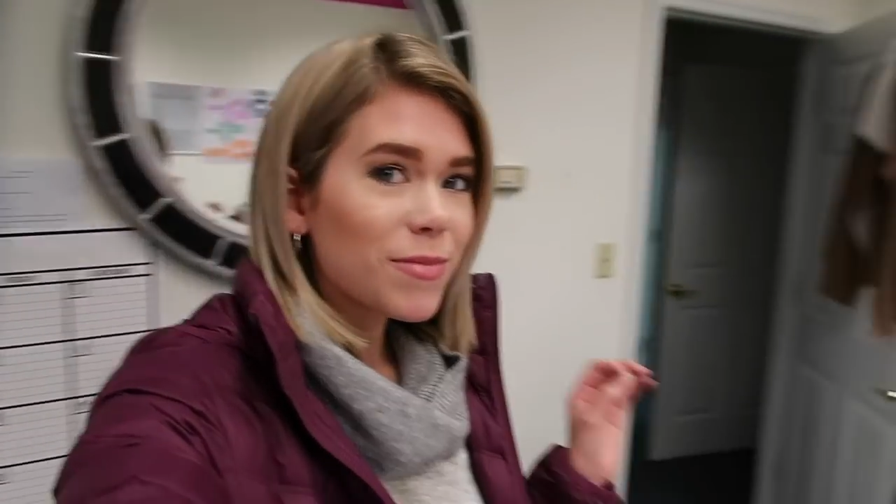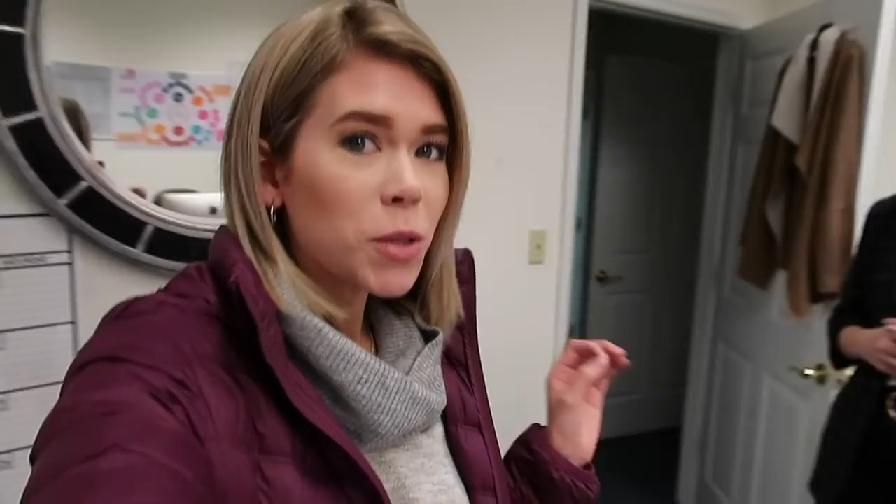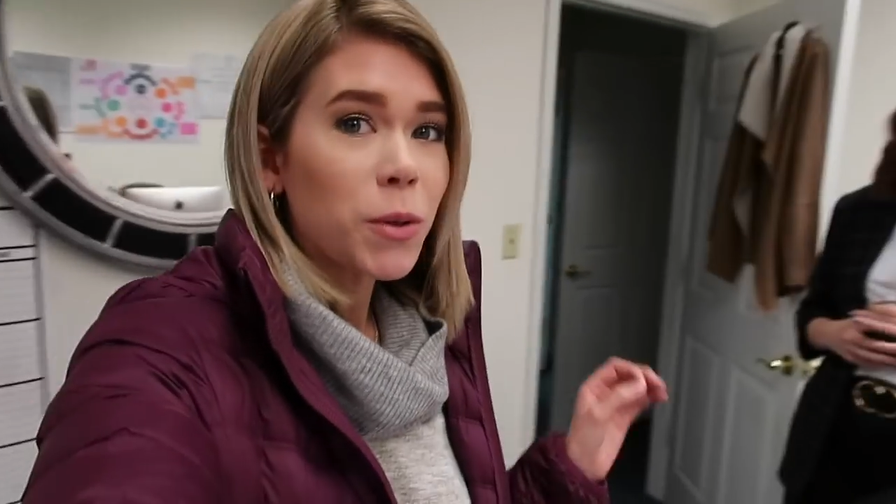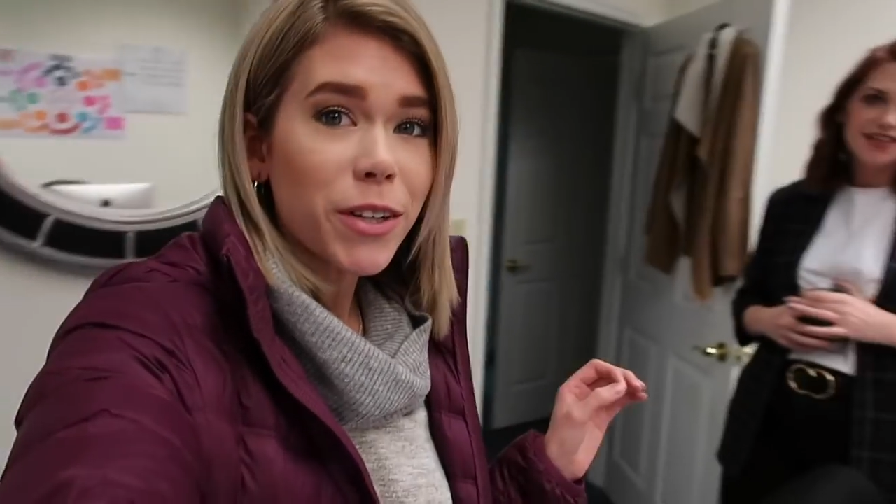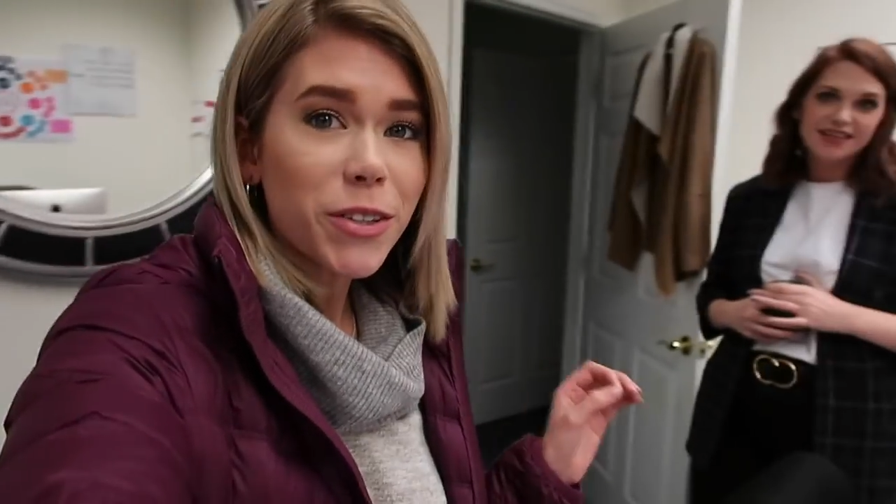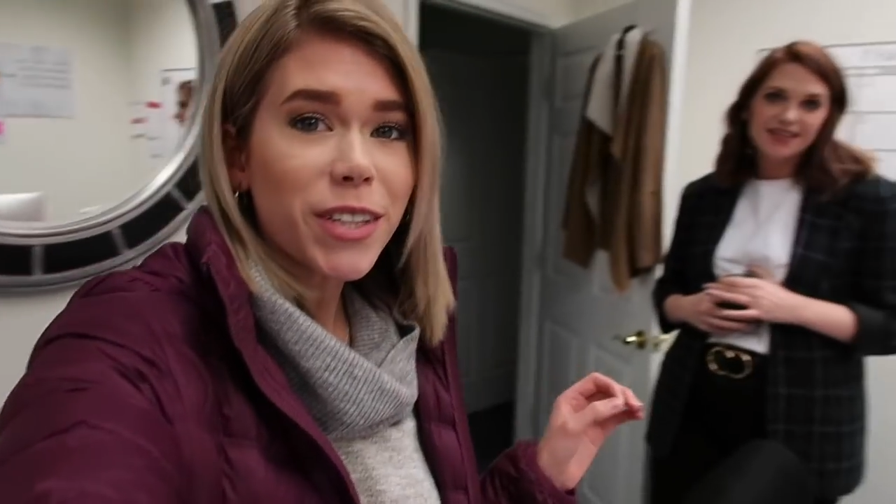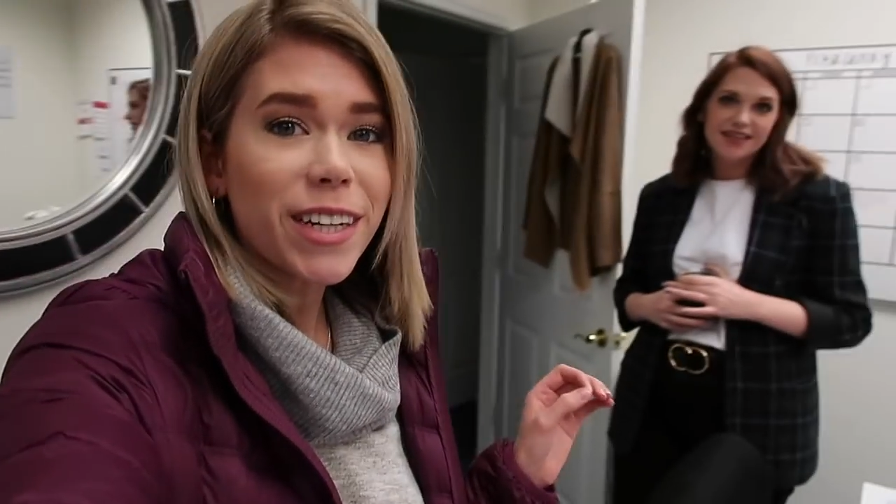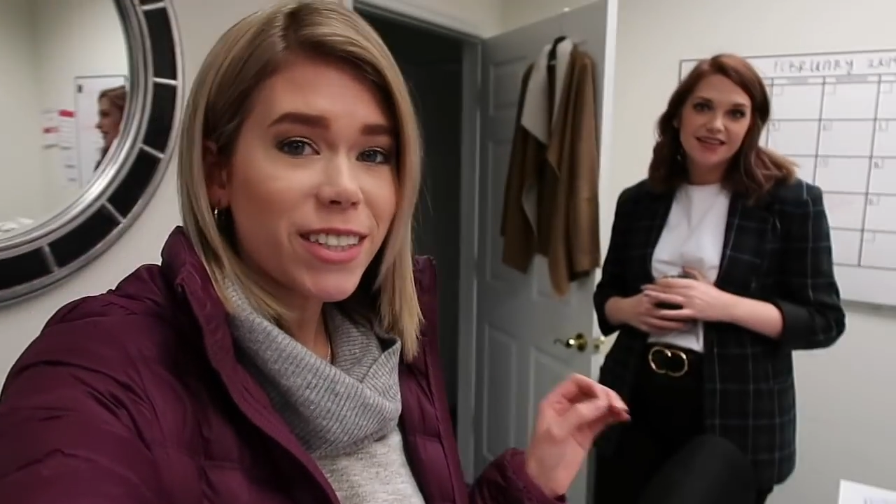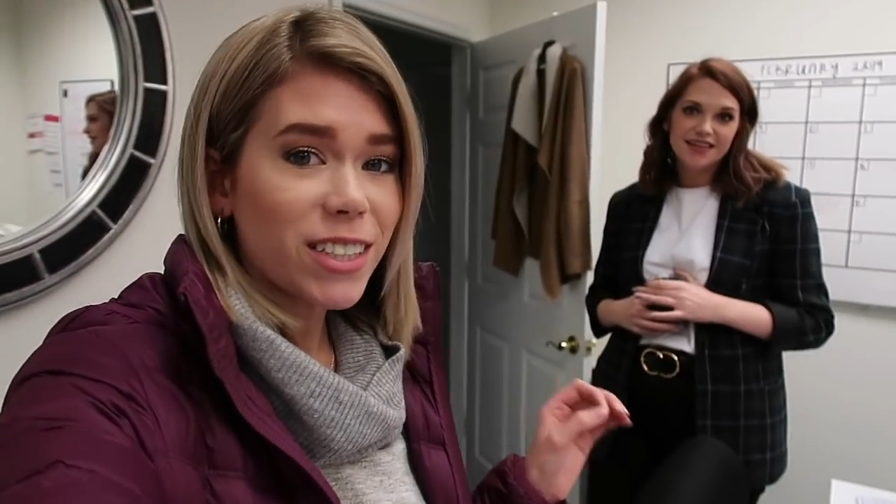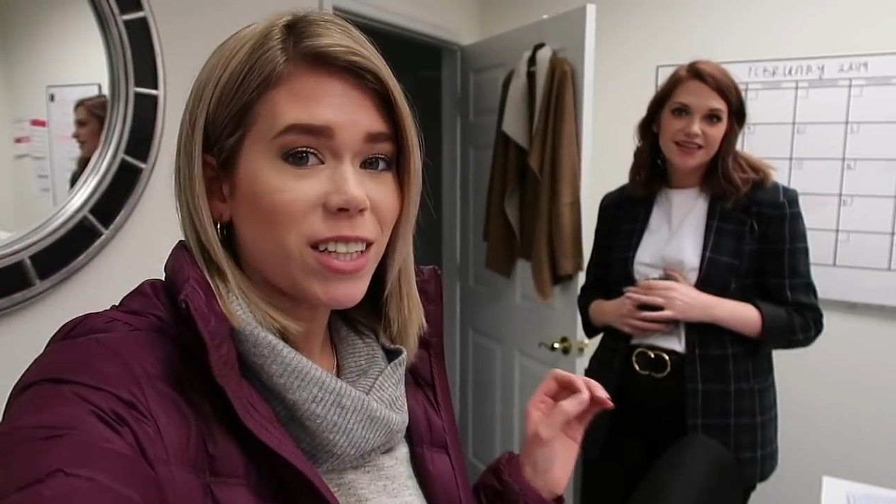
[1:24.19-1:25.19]
here. We're usually
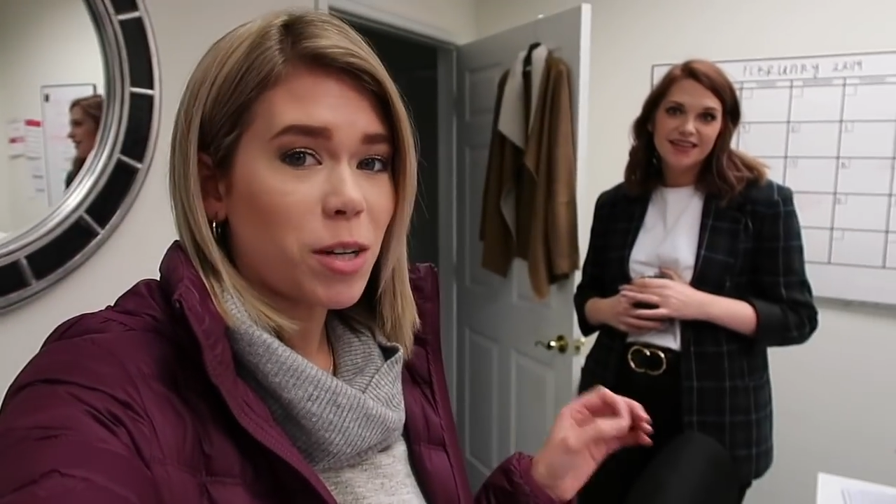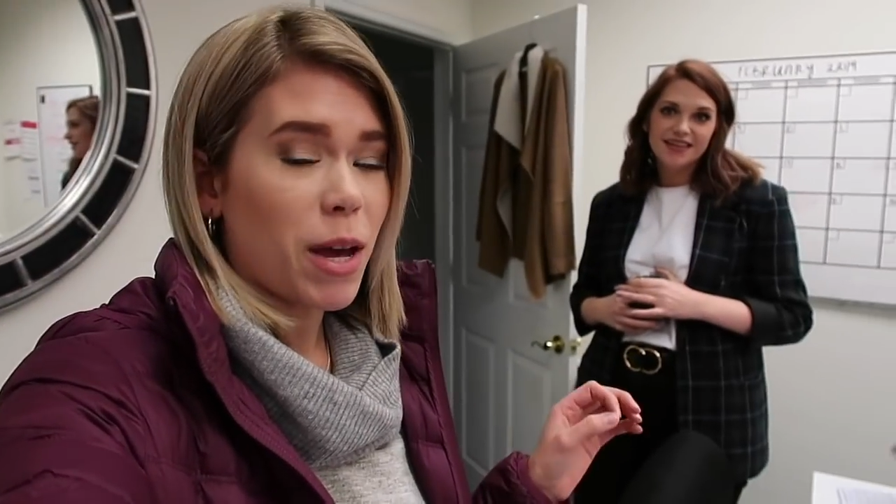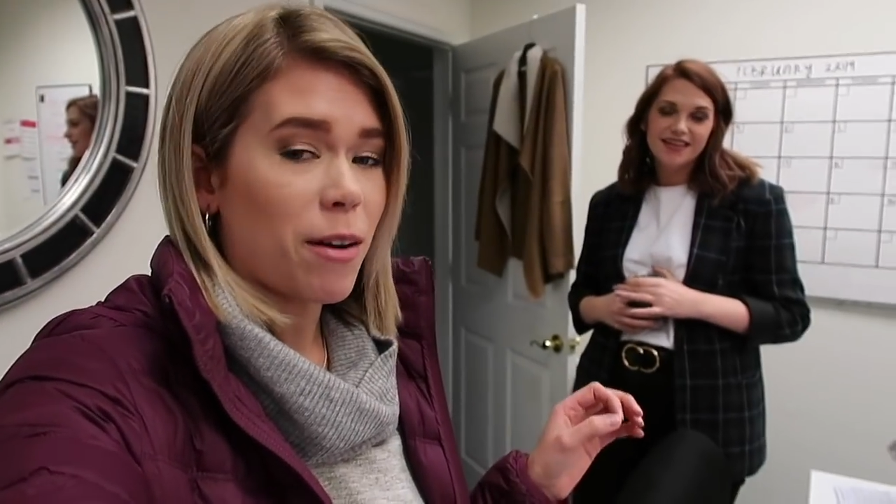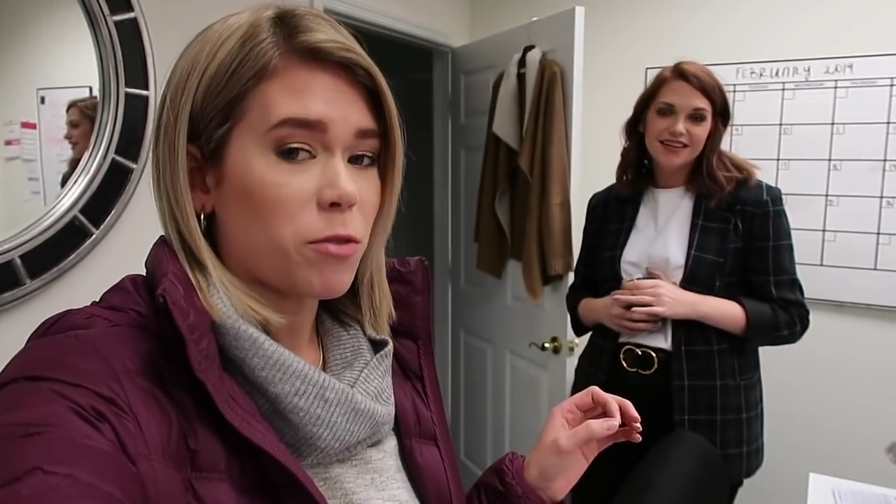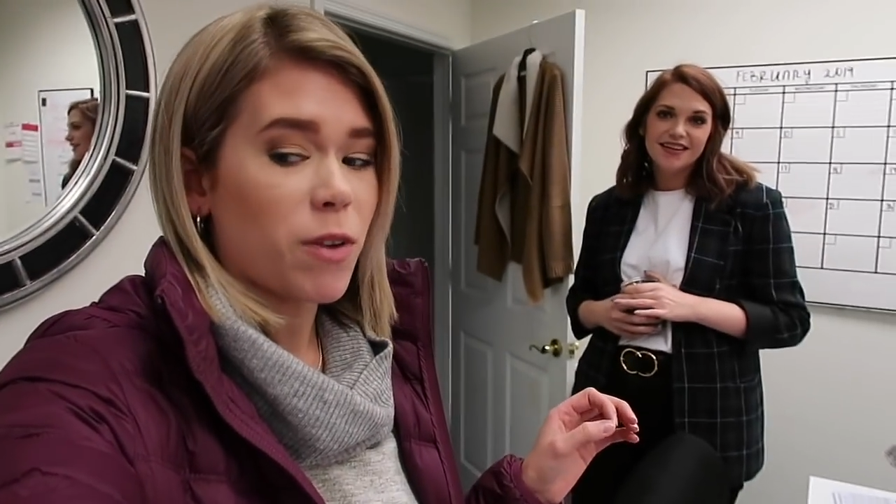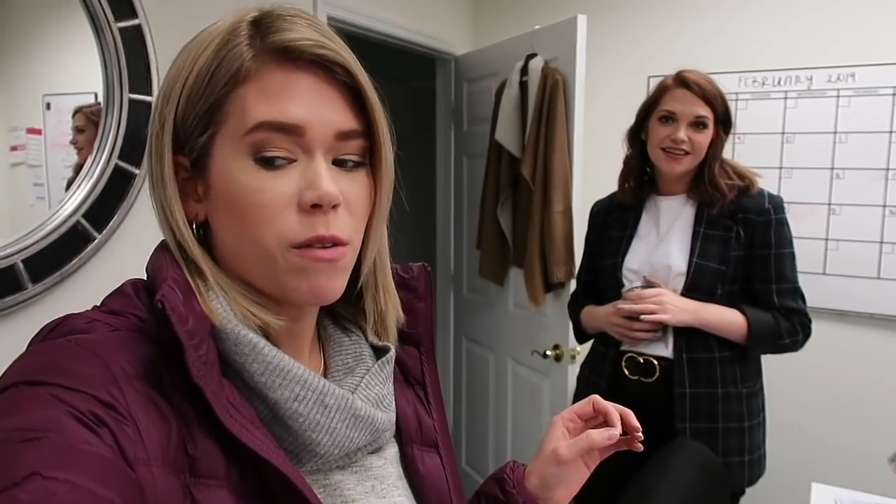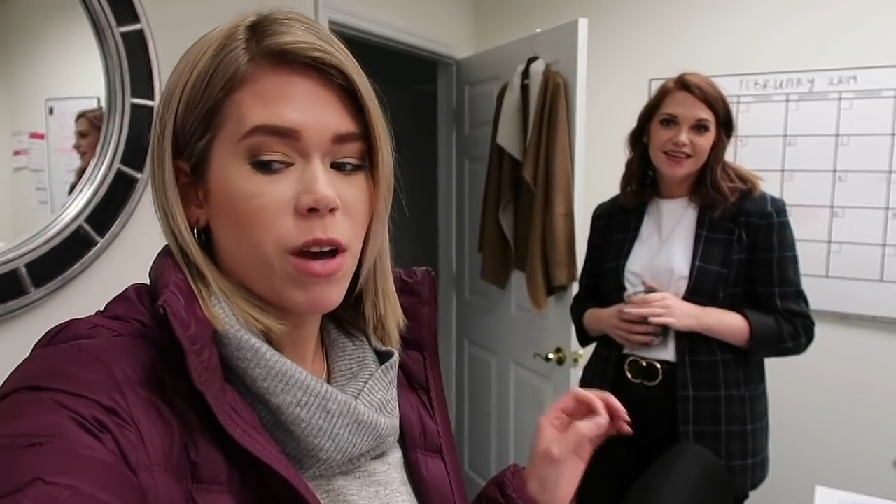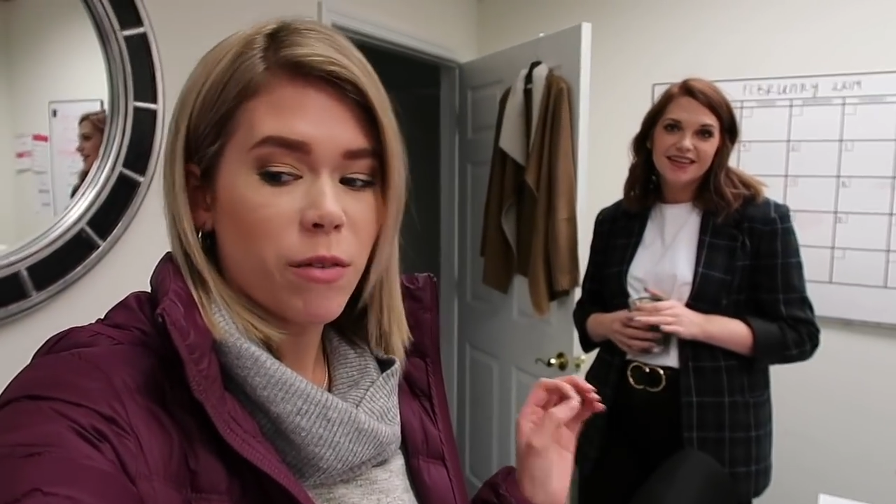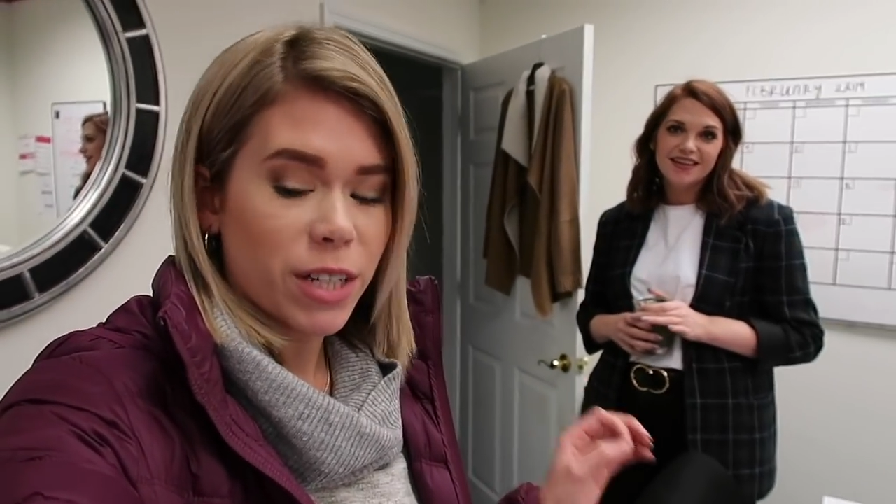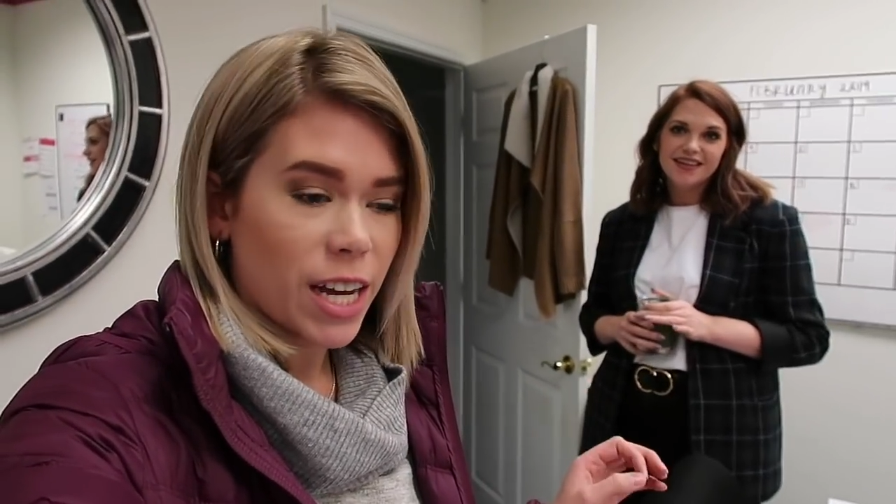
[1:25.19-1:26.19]
here until a little bit after five
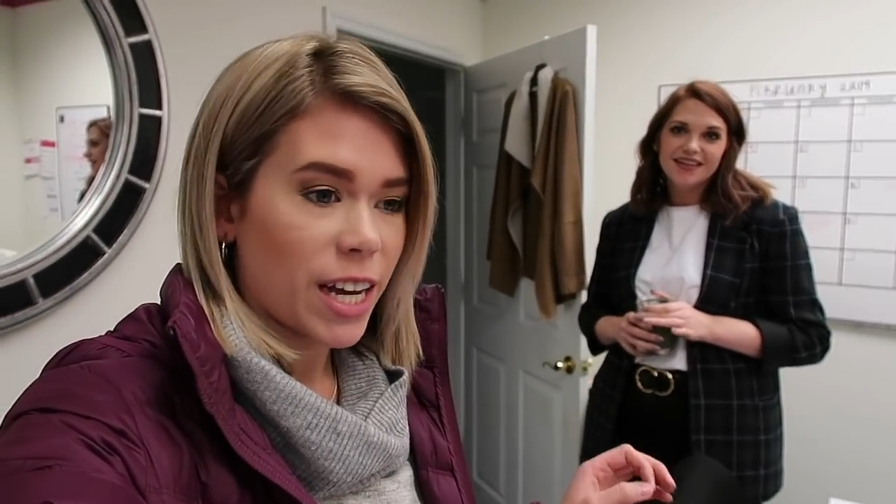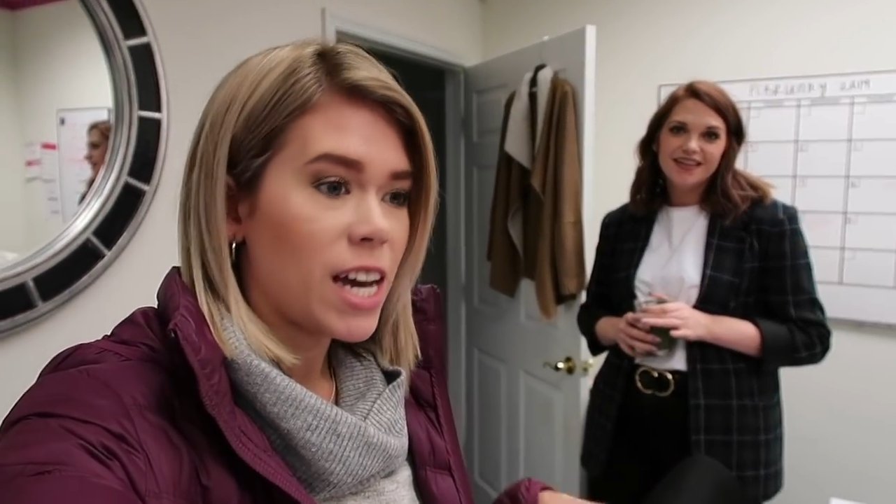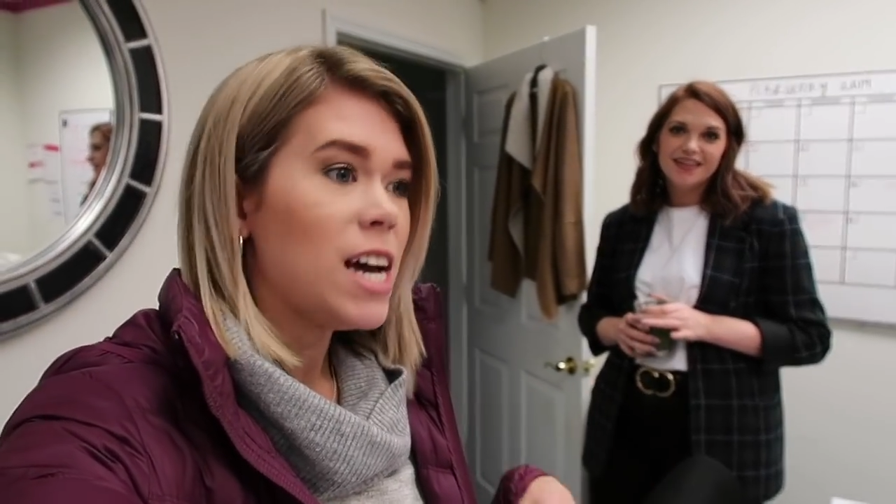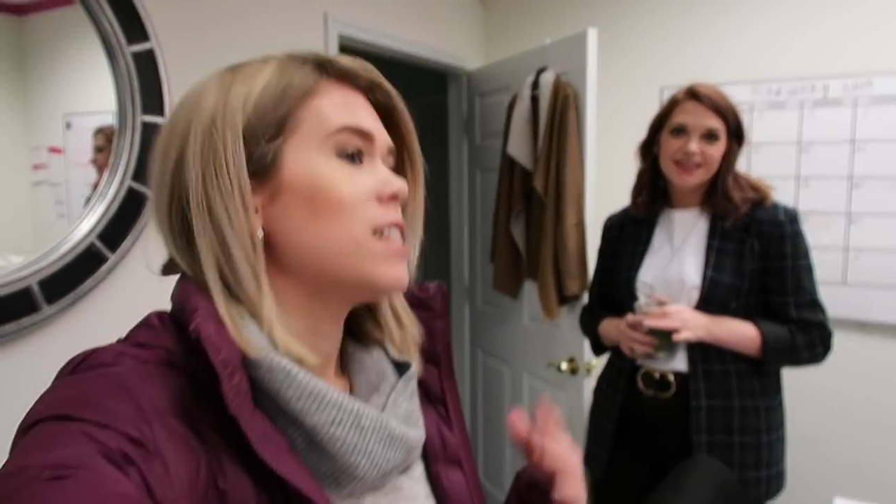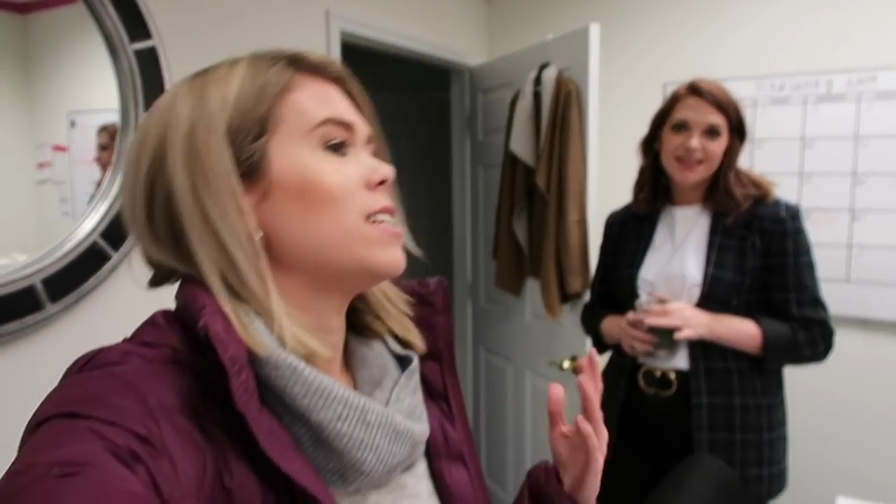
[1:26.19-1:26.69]
every day.